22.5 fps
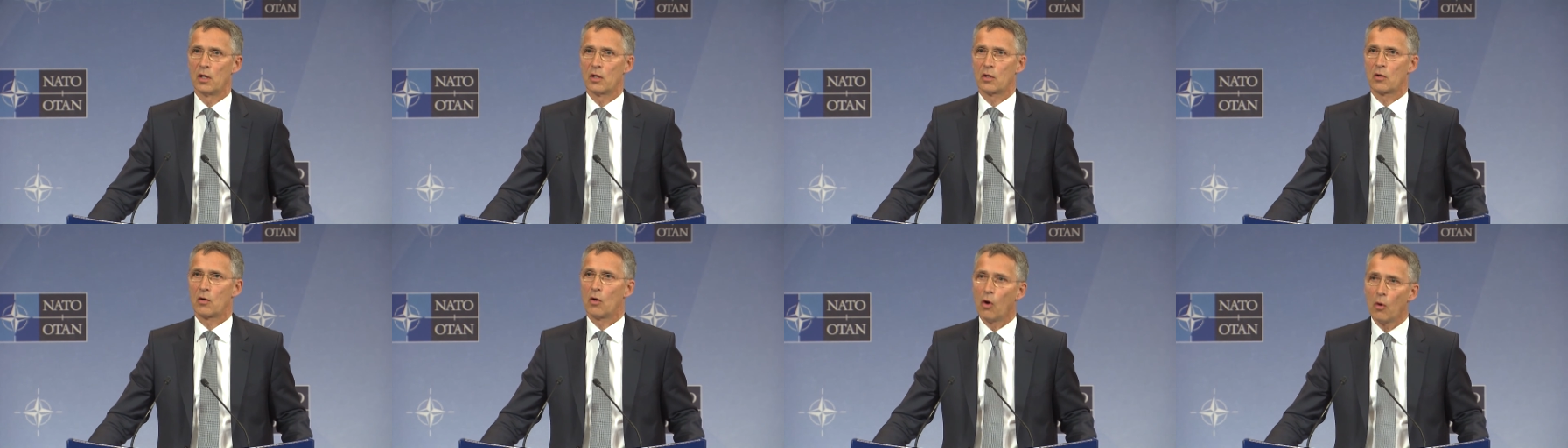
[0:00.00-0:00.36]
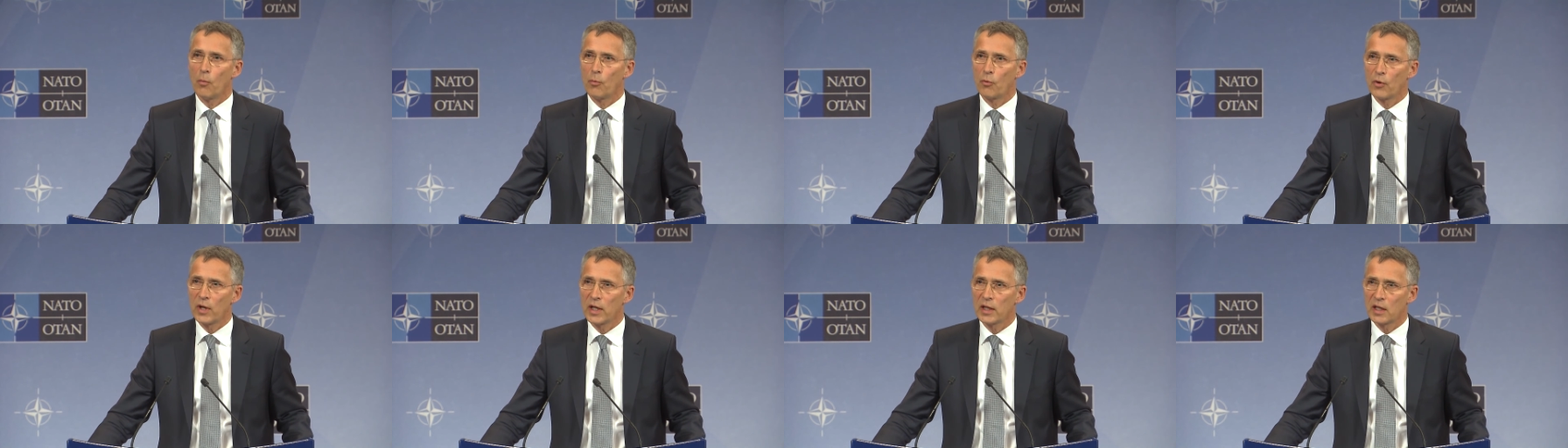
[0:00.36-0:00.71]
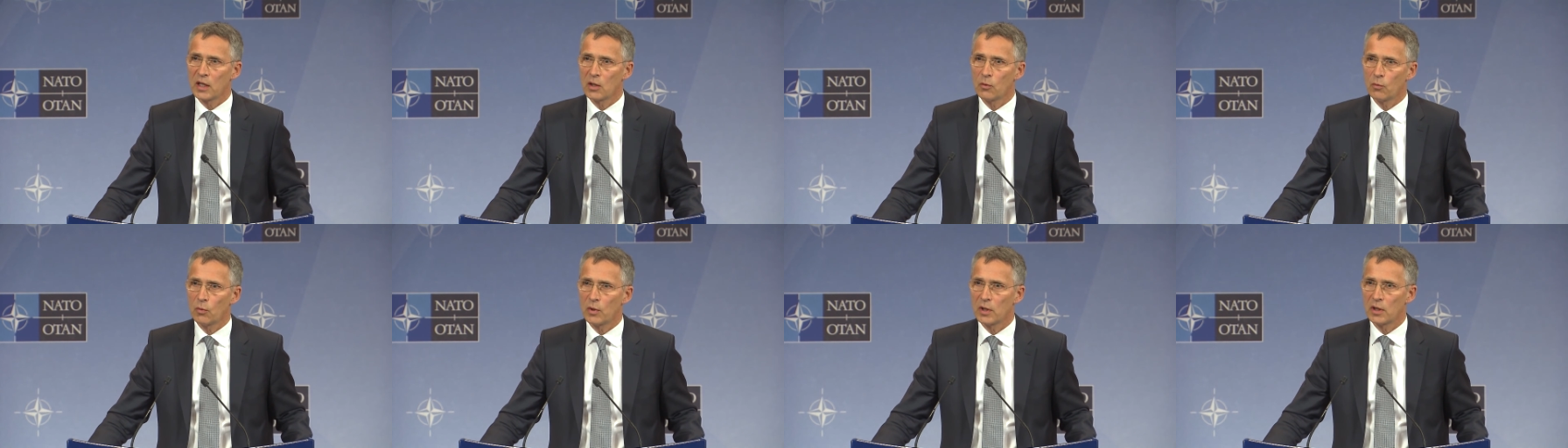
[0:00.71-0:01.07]

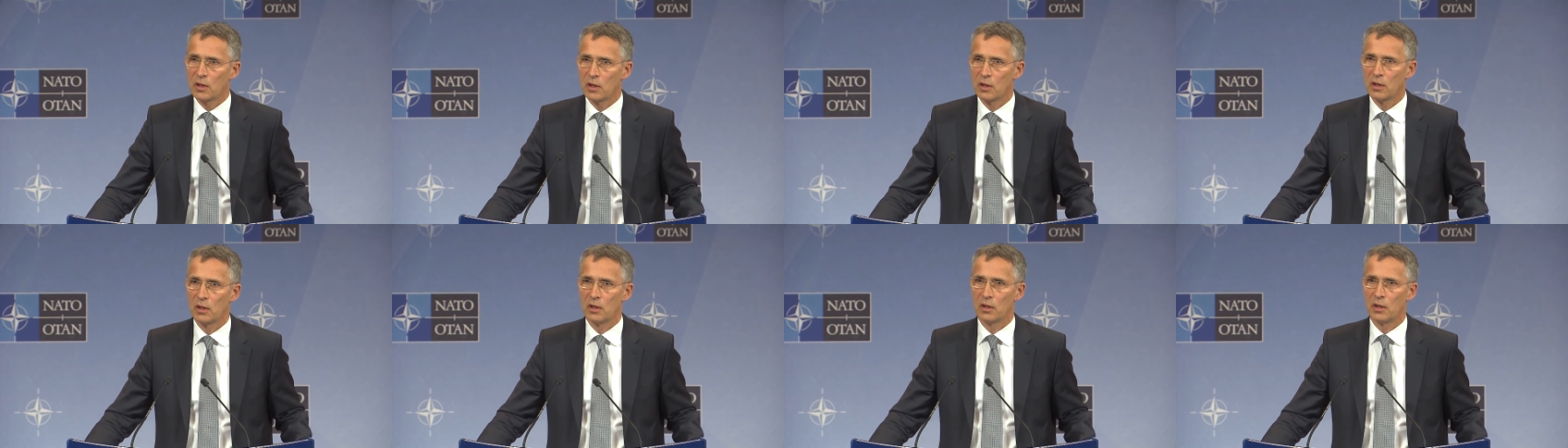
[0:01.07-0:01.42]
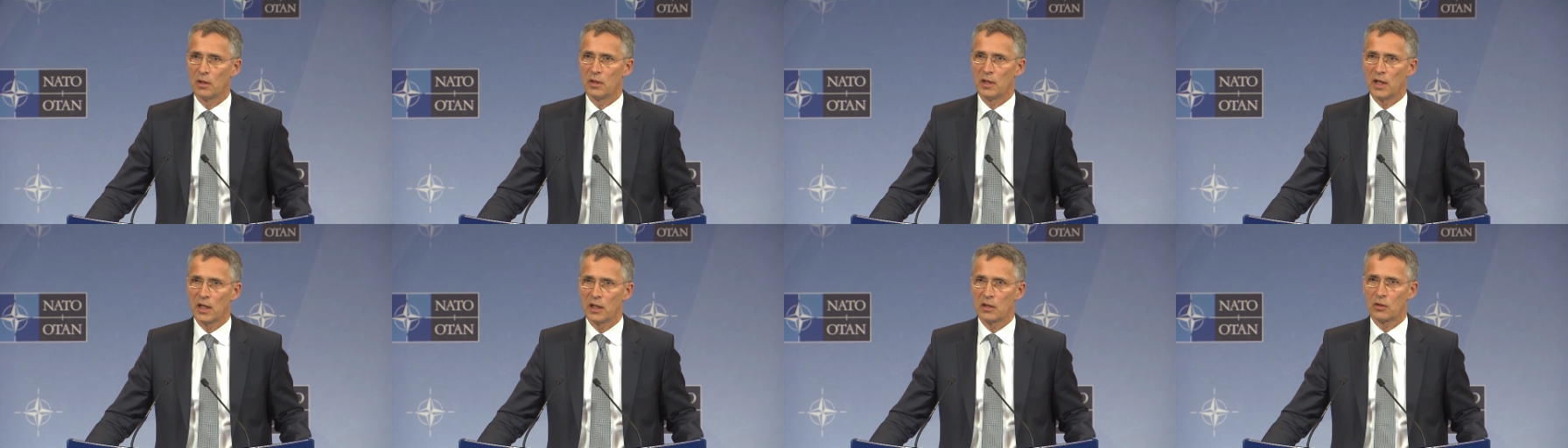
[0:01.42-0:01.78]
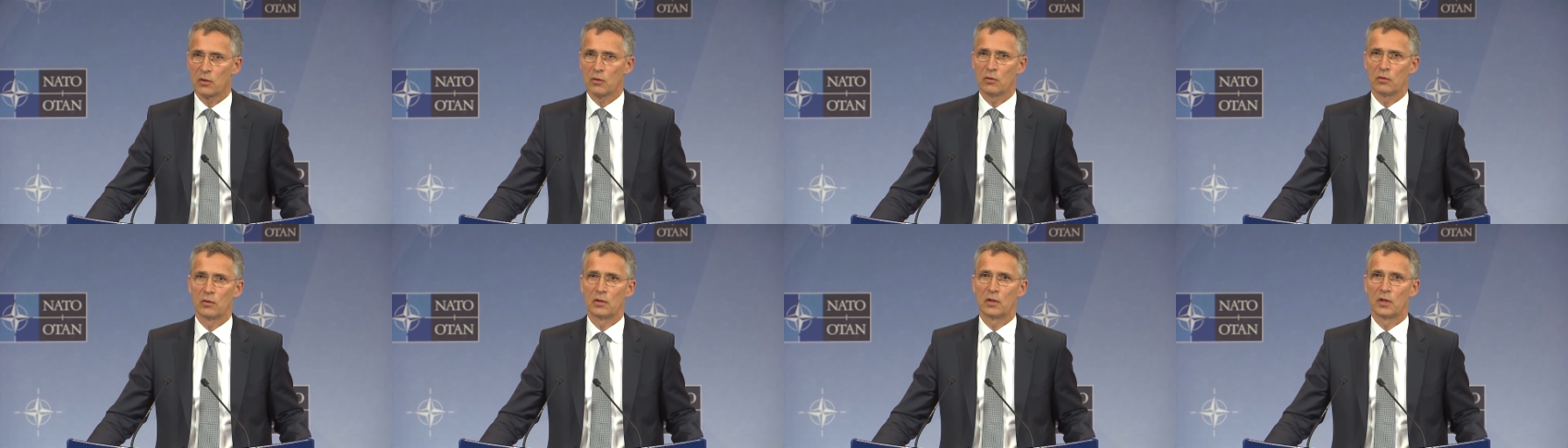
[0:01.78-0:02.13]
cooperating with
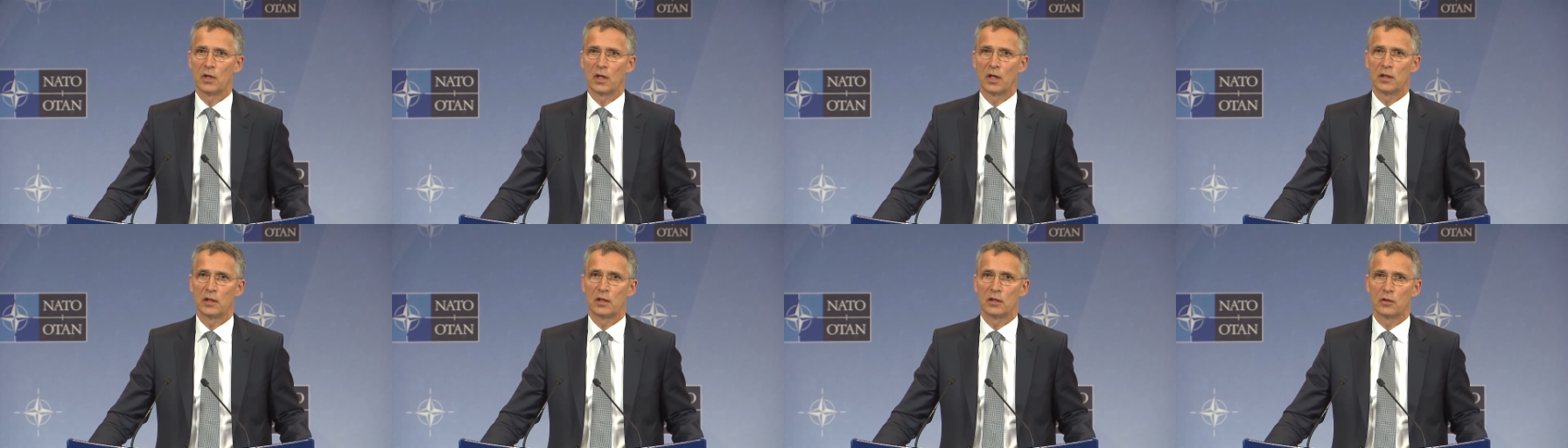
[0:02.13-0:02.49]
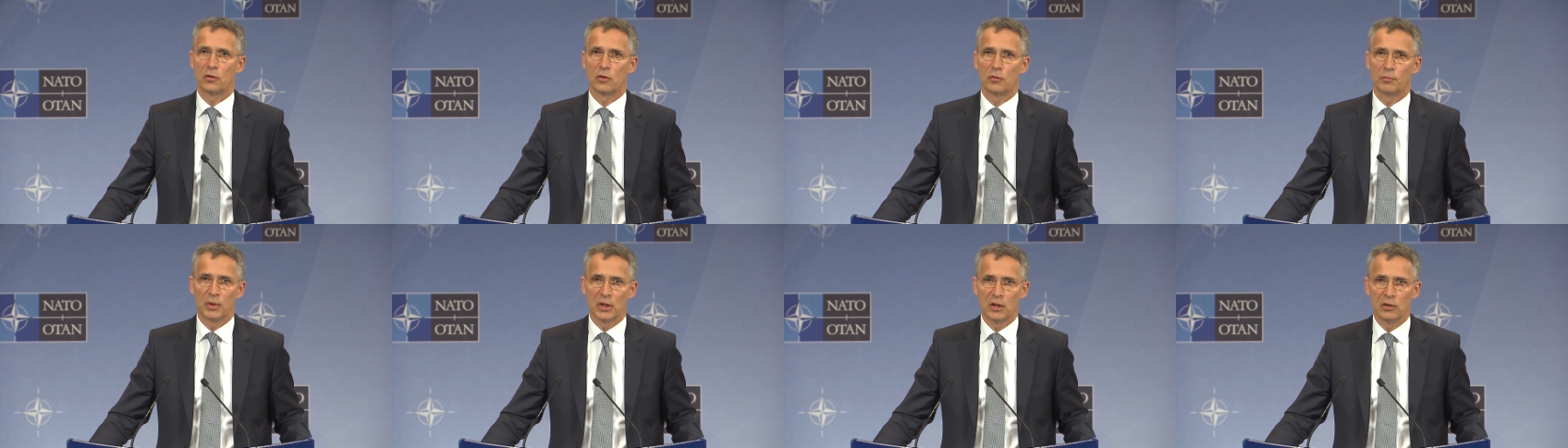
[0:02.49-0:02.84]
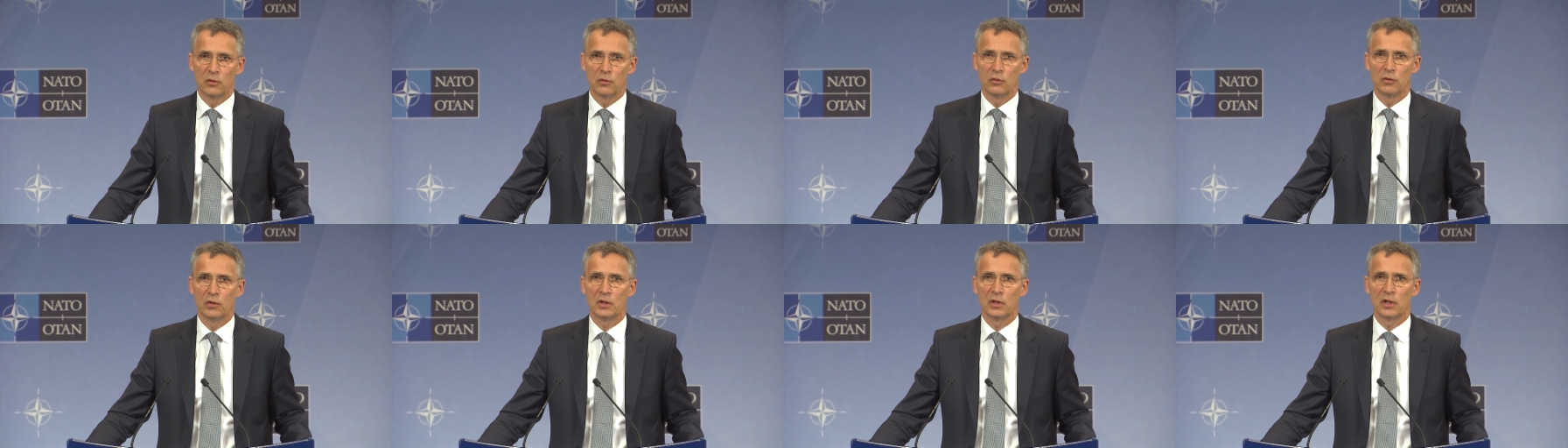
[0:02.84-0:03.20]
NATO and the European
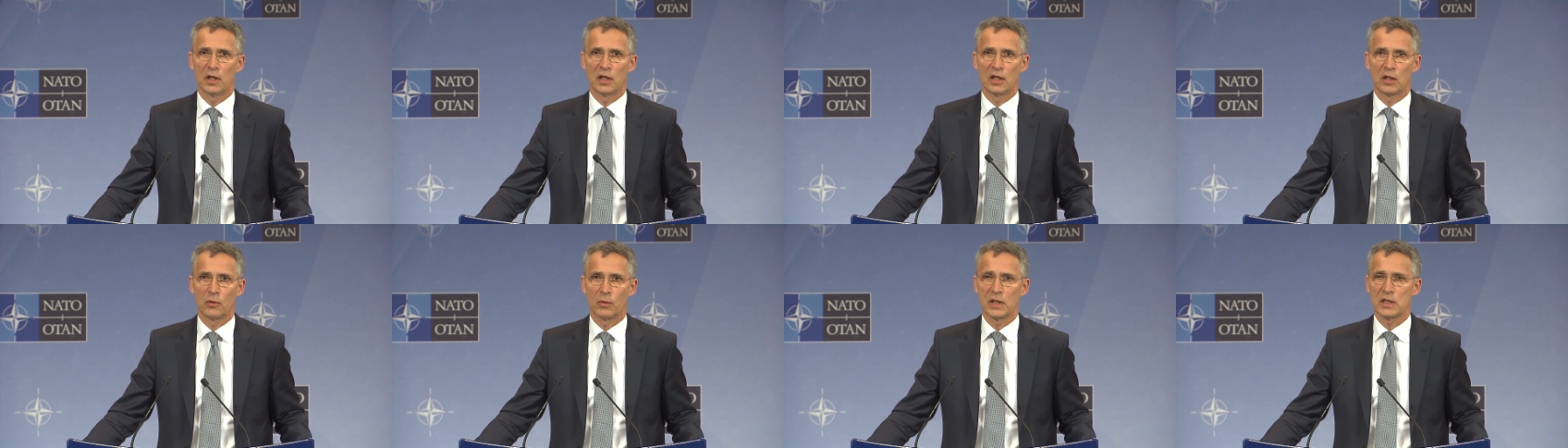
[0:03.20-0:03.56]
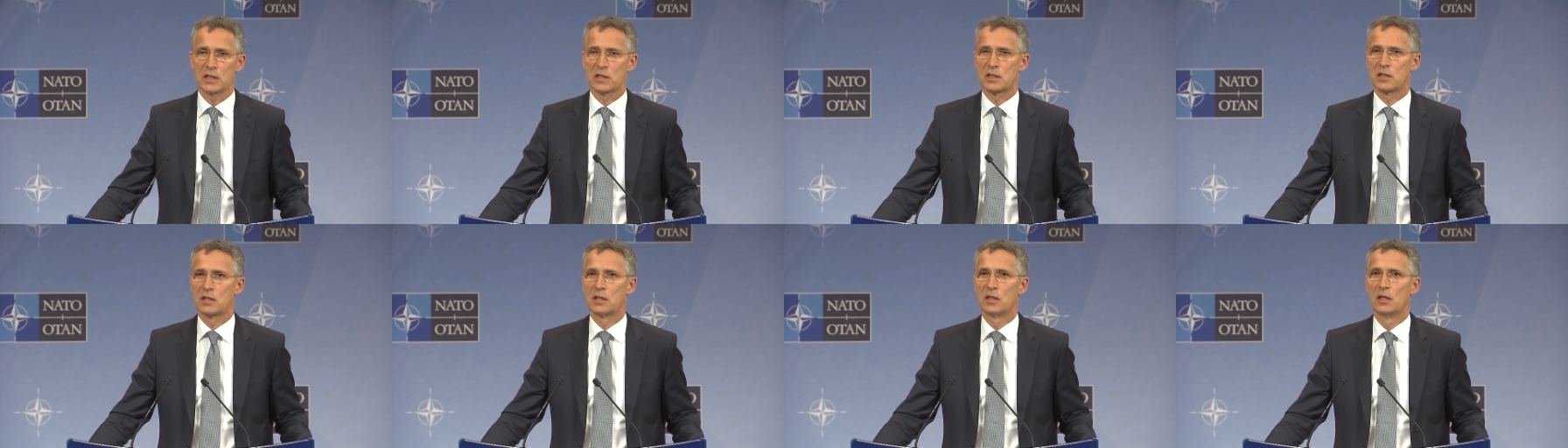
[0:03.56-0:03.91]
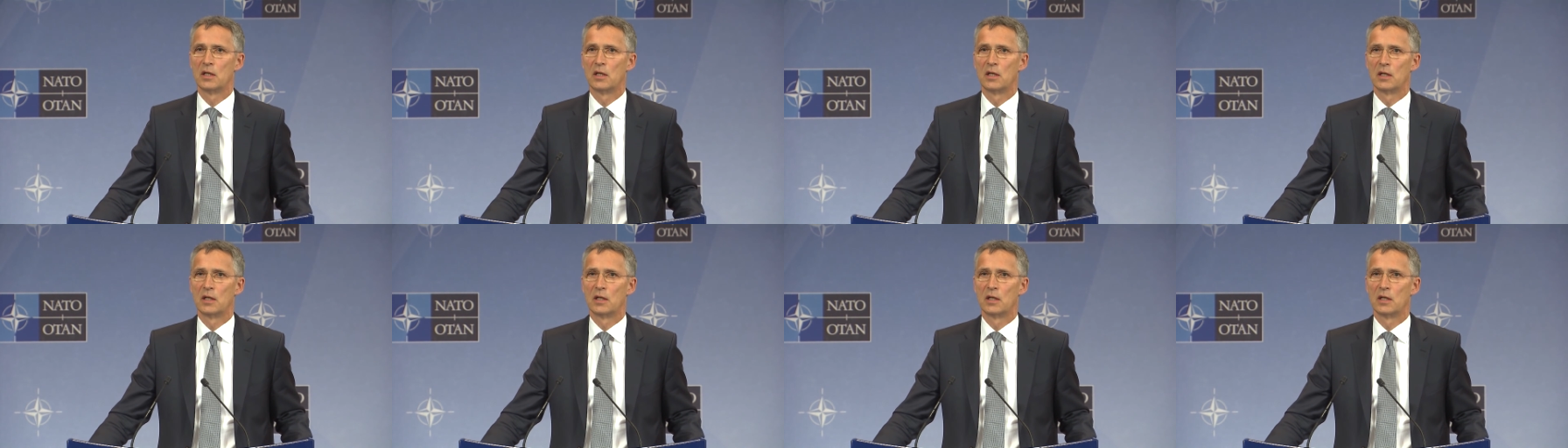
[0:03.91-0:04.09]
Union and the West